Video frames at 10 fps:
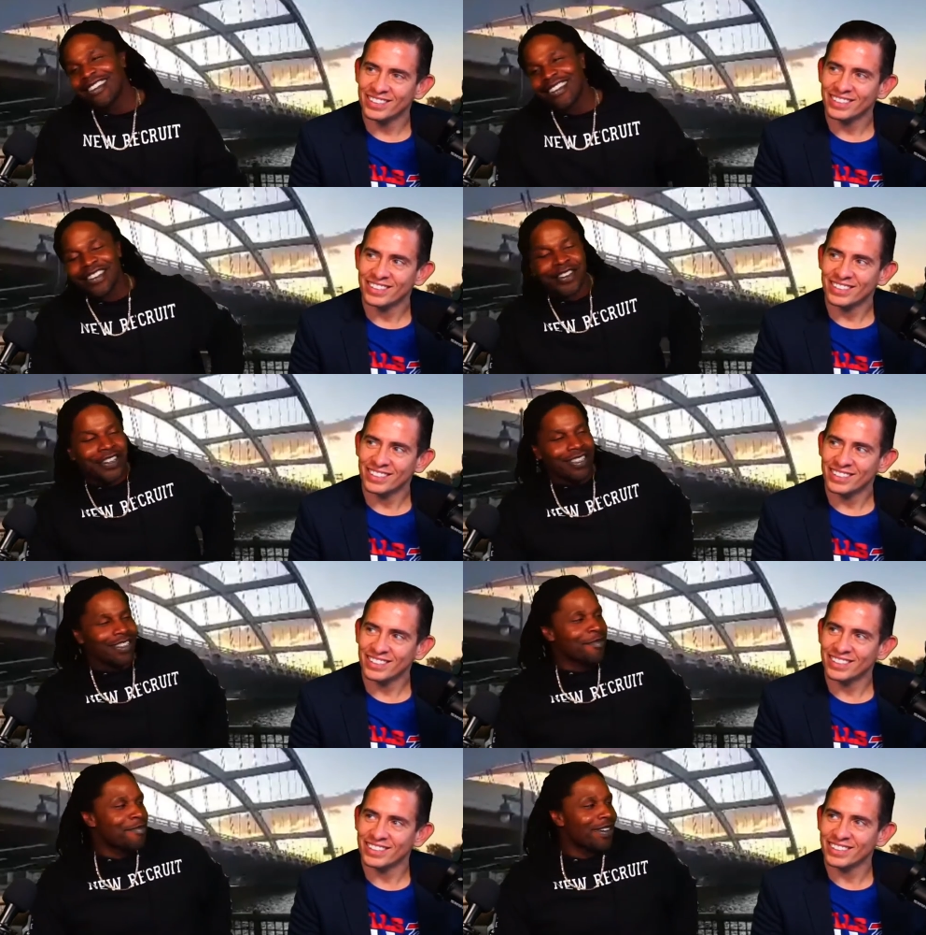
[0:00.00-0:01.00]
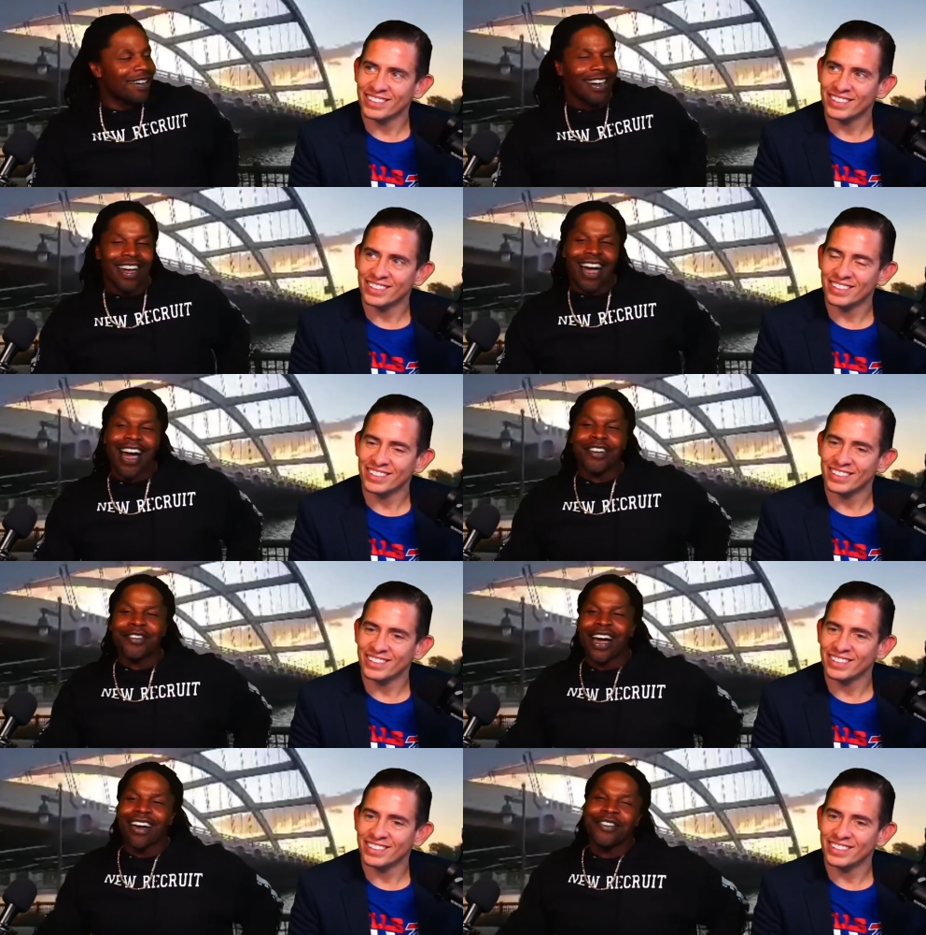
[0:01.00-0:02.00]
Speaker 1: You know, except uh, I don't
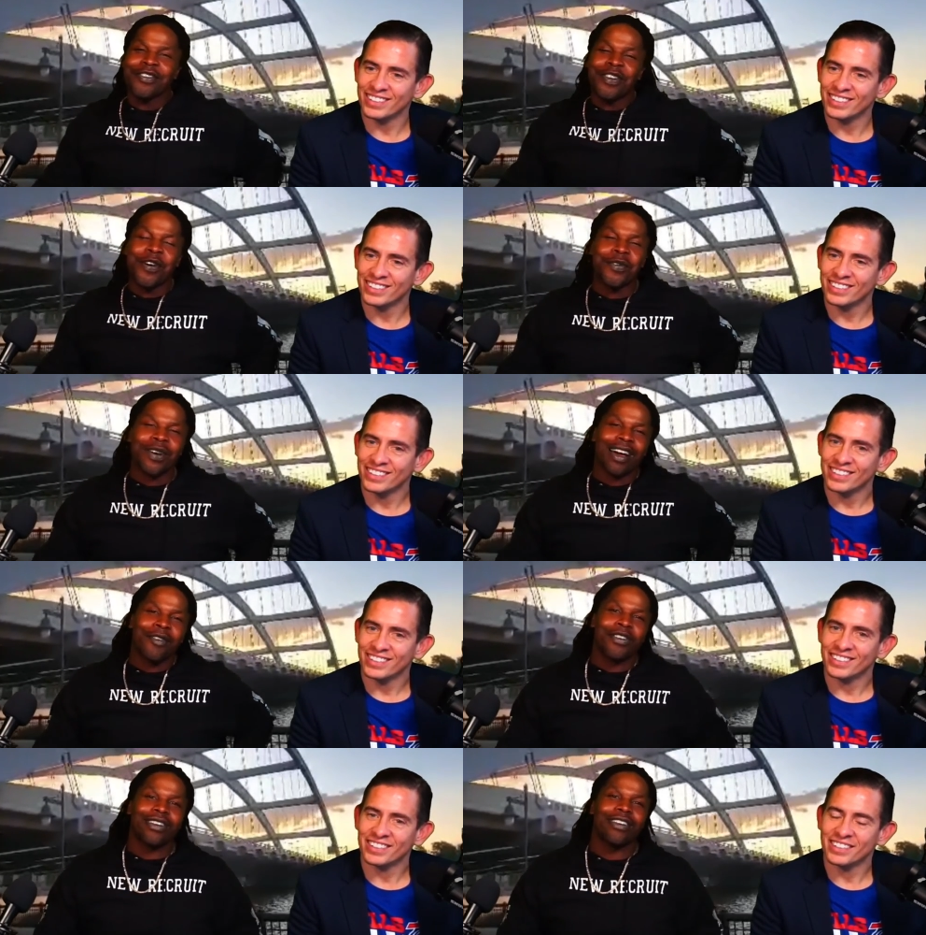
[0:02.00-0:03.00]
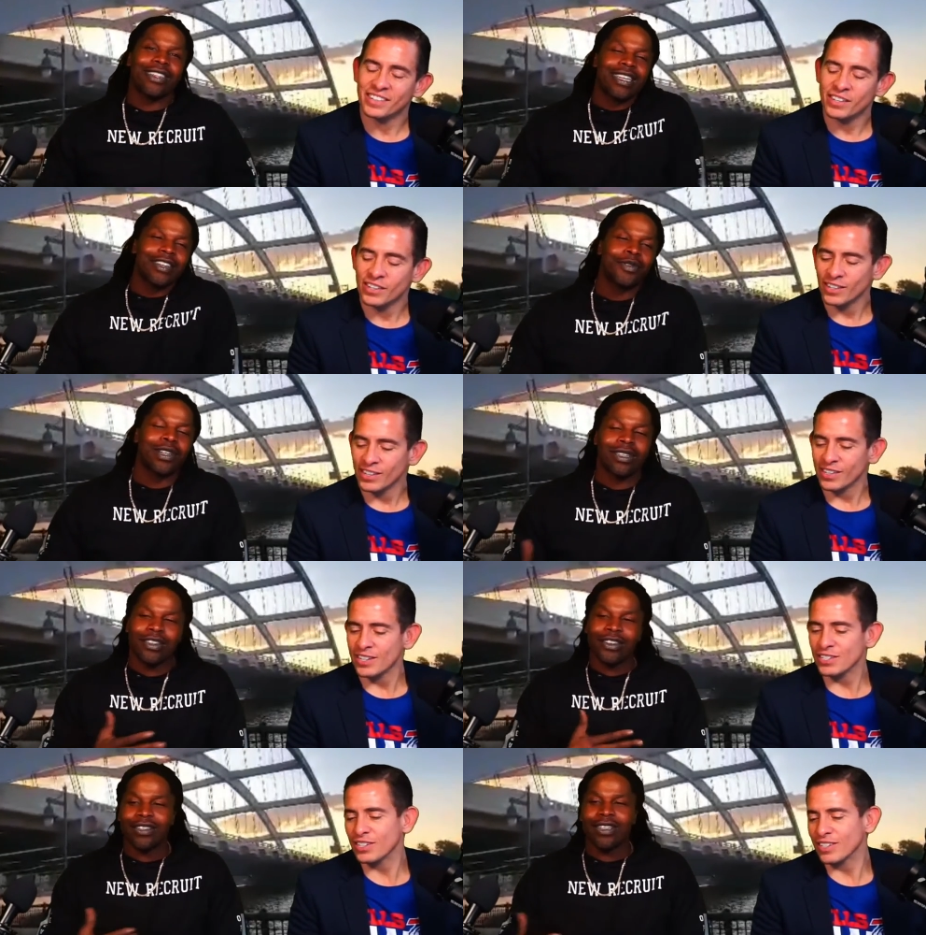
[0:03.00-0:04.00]
I don't know what I want to lead with. You know,
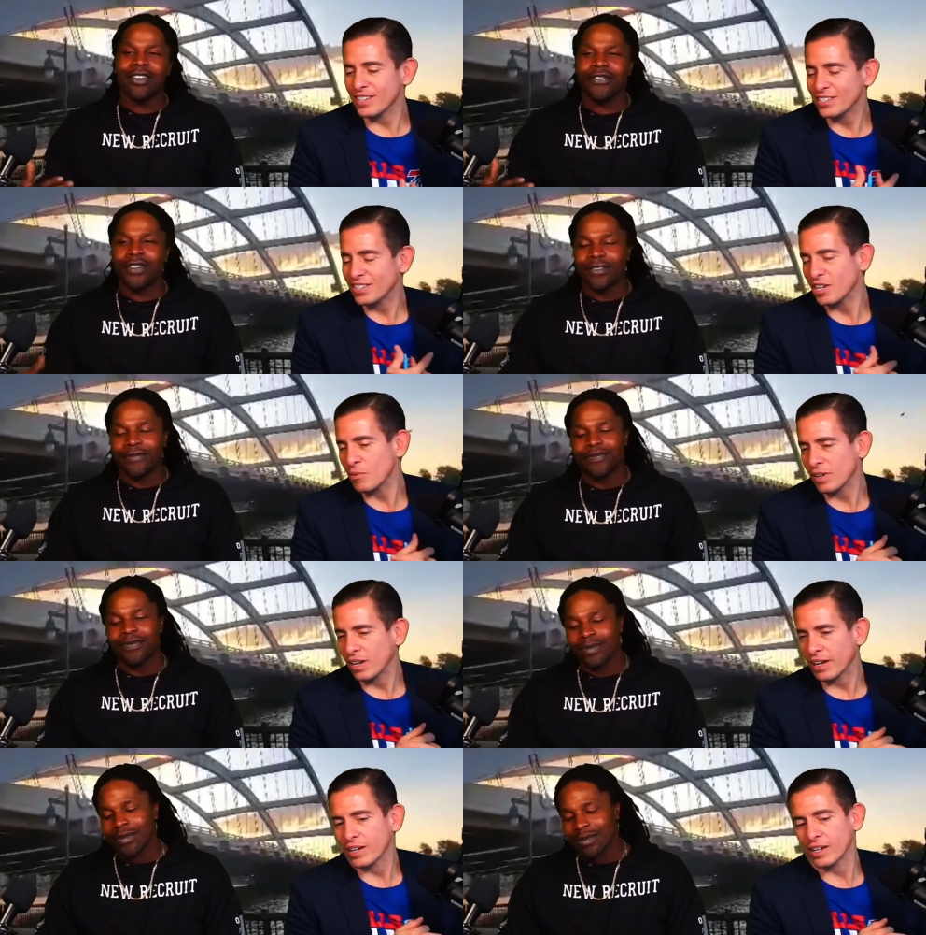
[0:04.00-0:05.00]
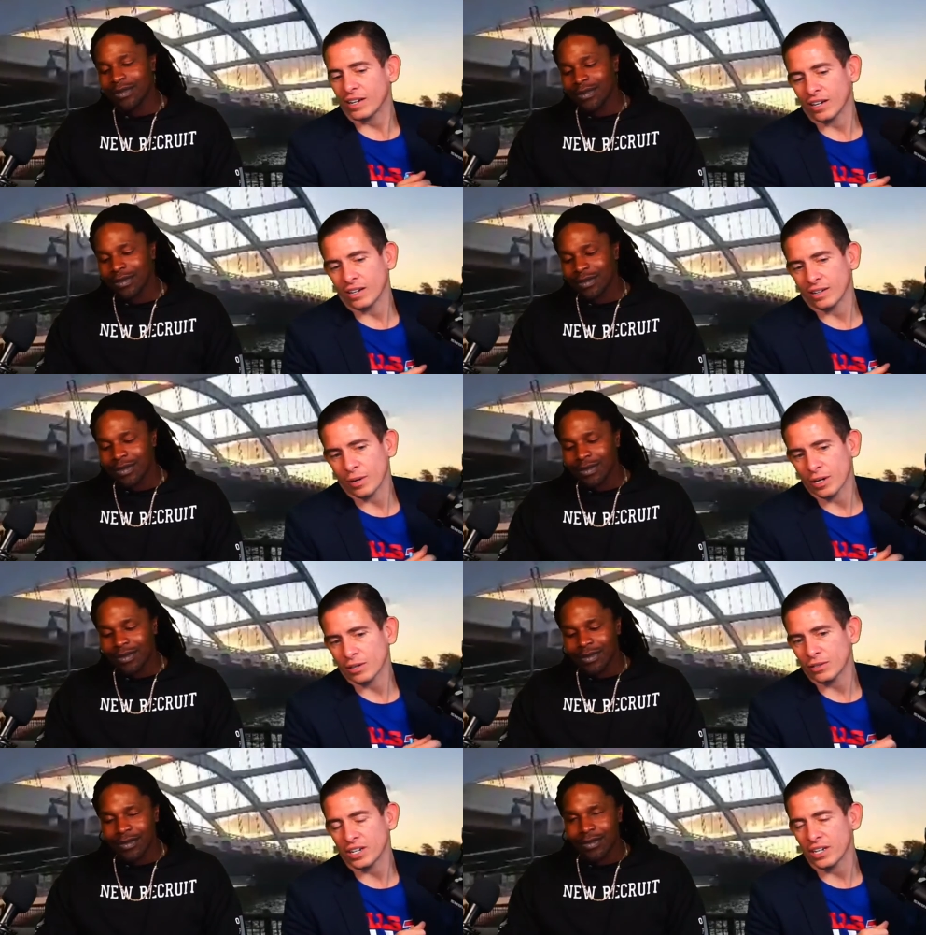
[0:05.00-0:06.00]
is it, definitely. Is it going to be
Speaker 2: like a
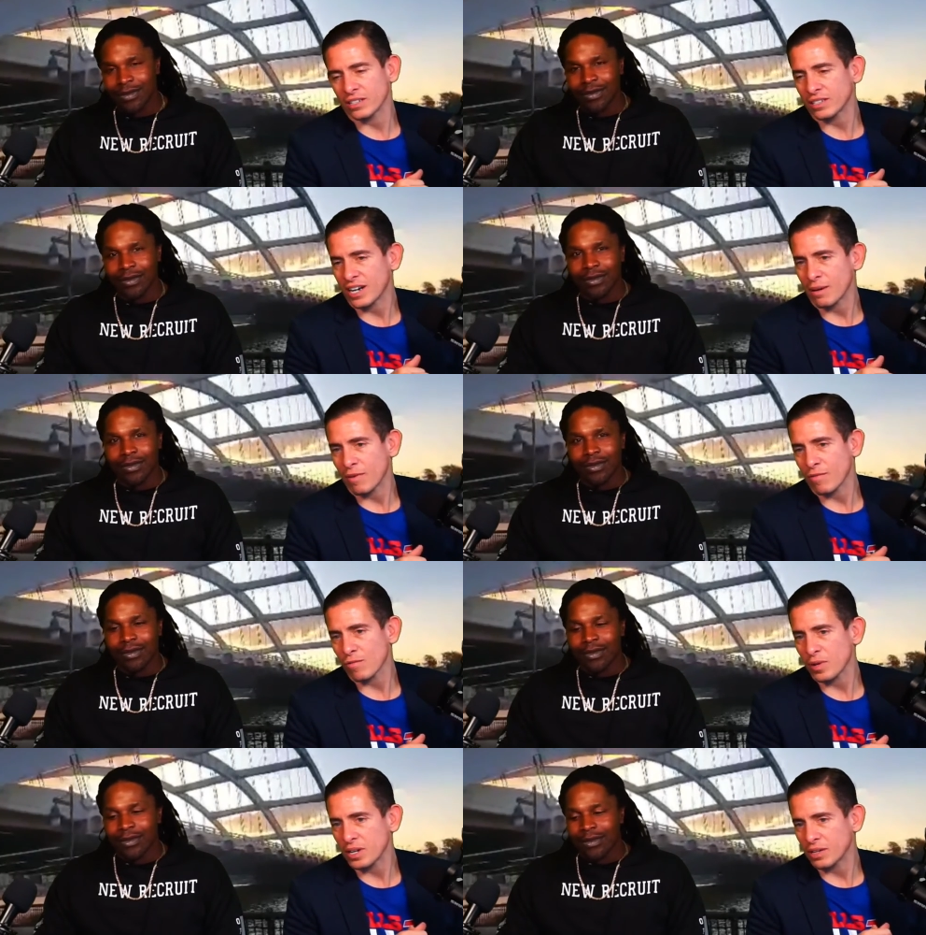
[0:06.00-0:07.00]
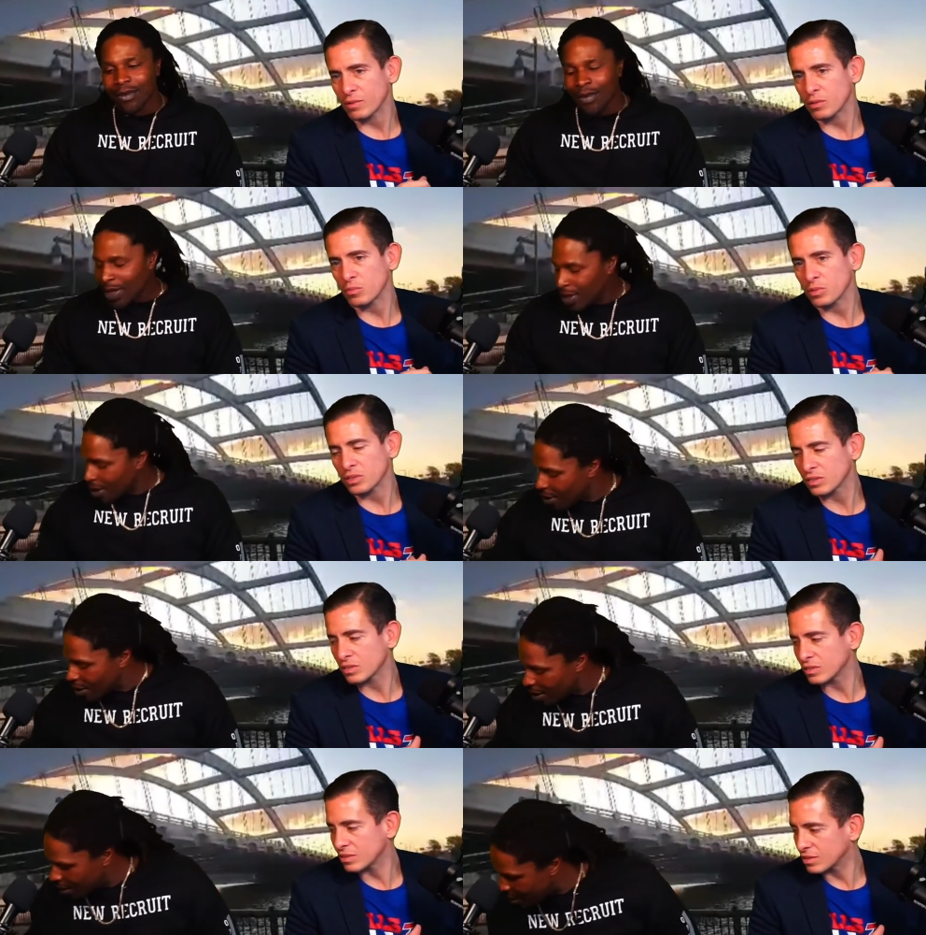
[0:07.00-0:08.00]
regular date and time every week? What, what's
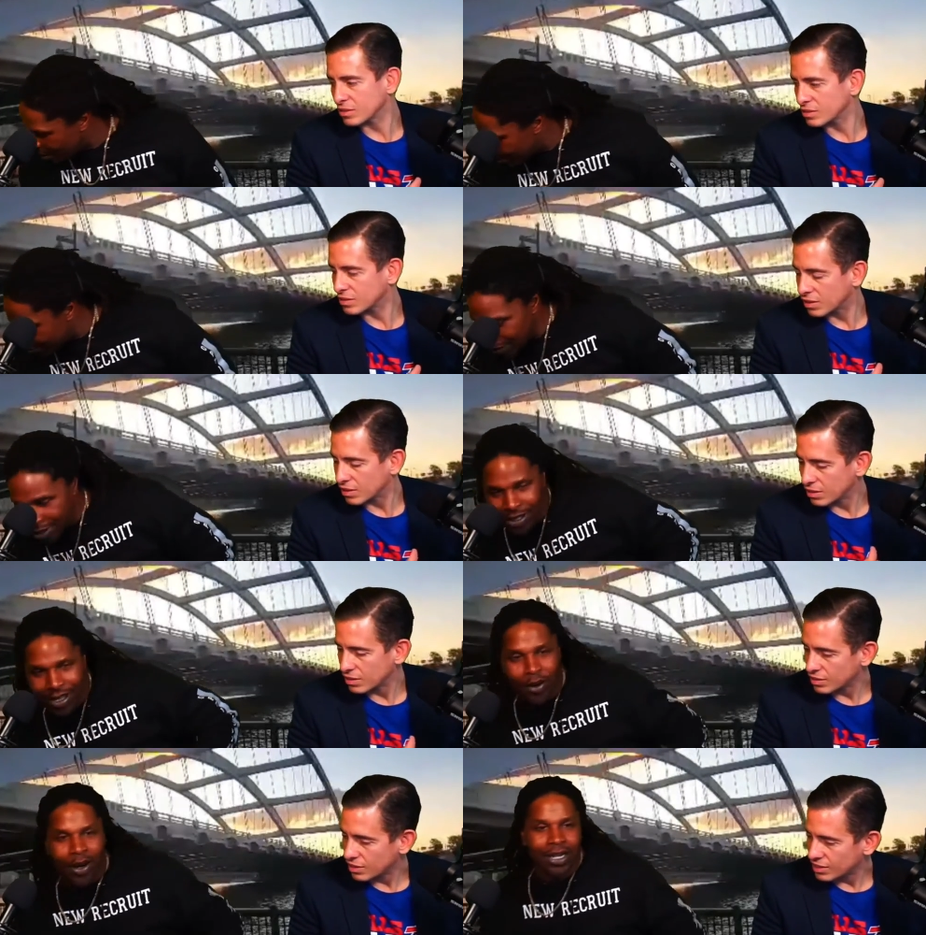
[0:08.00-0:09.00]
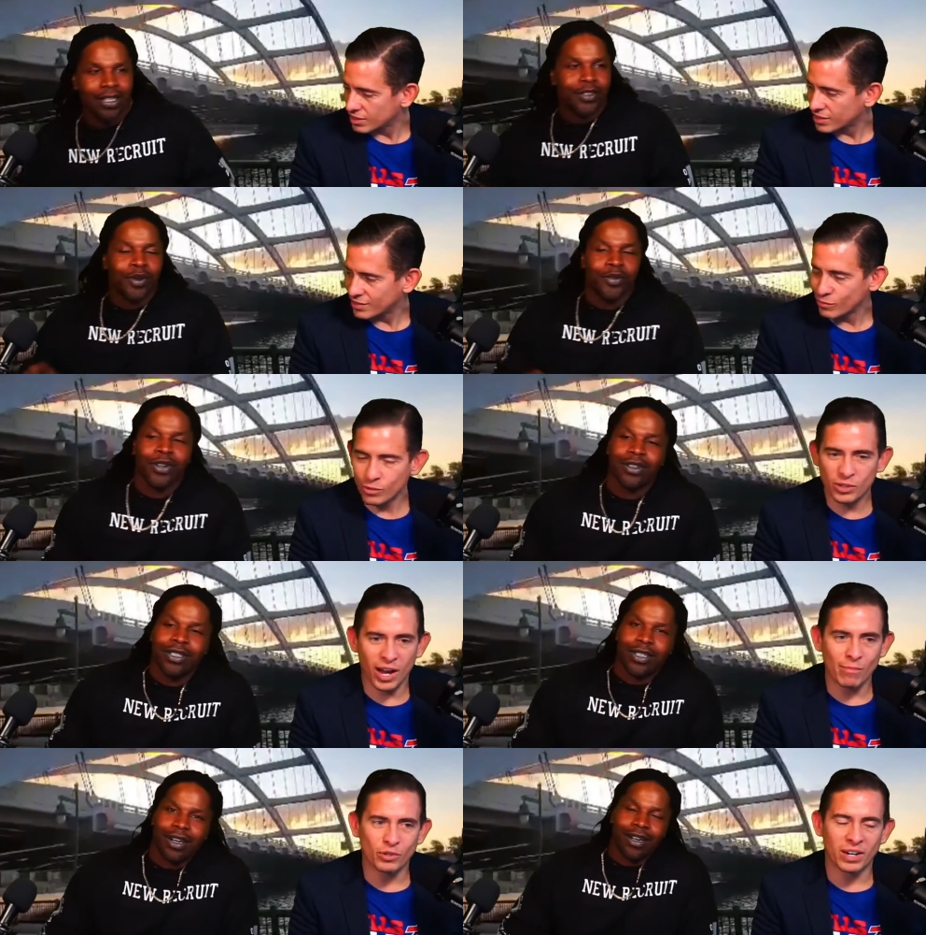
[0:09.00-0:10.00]
um this? All right, this is where we're going. to
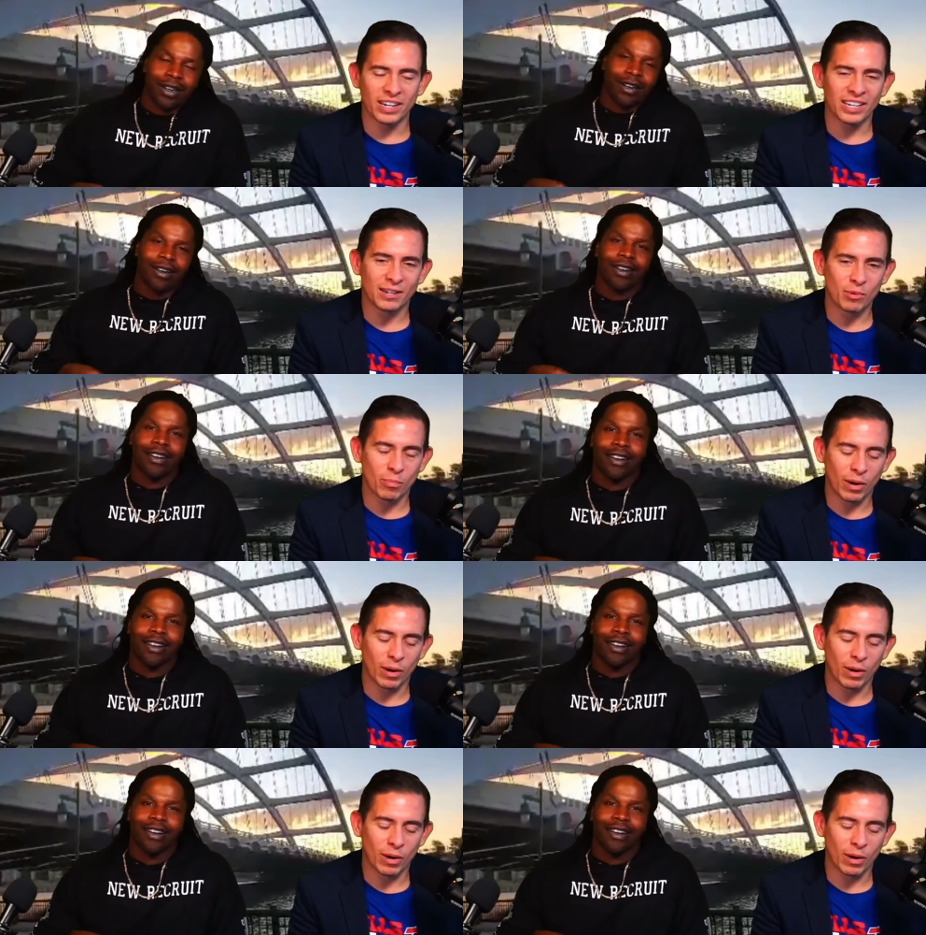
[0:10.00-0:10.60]
I'm trying to get him to